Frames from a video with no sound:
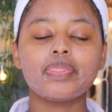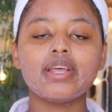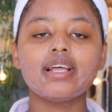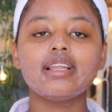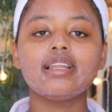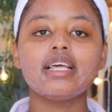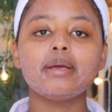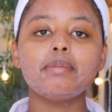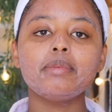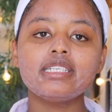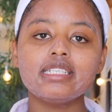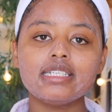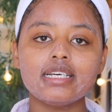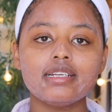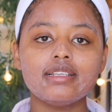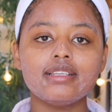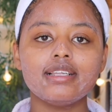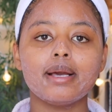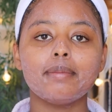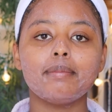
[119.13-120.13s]
It
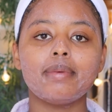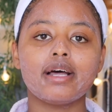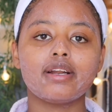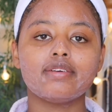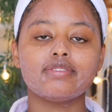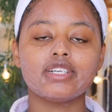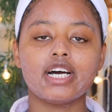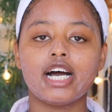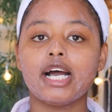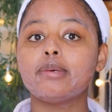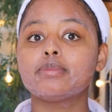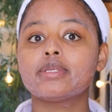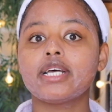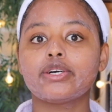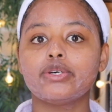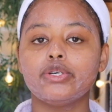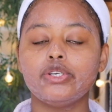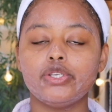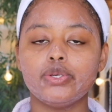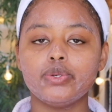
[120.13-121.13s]
limited the amount of times I
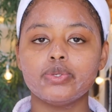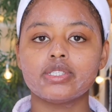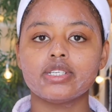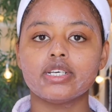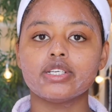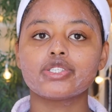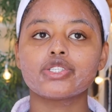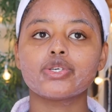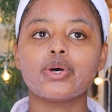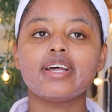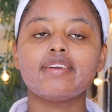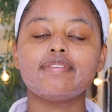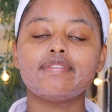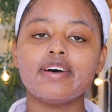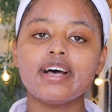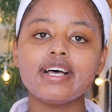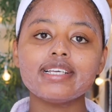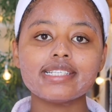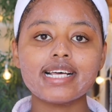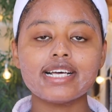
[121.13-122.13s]
could use this. So at
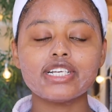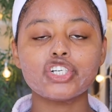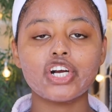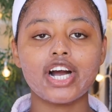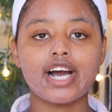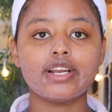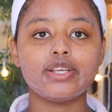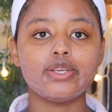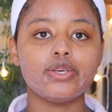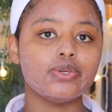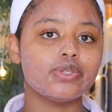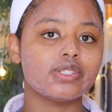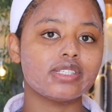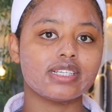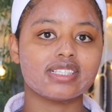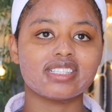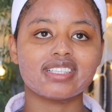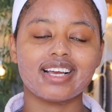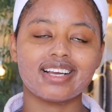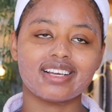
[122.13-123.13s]
first I tried to use
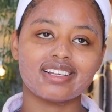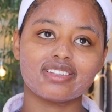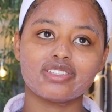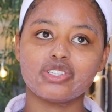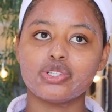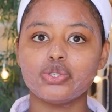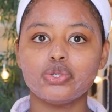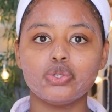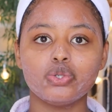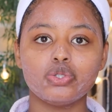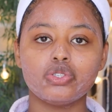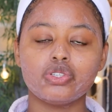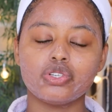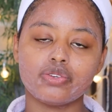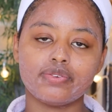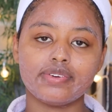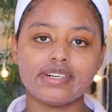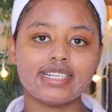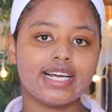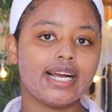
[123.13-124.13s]
this like 2 to
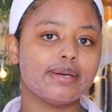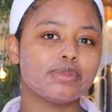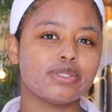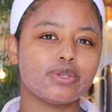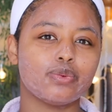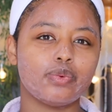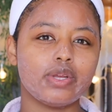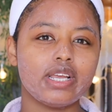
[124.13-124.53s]
3 times a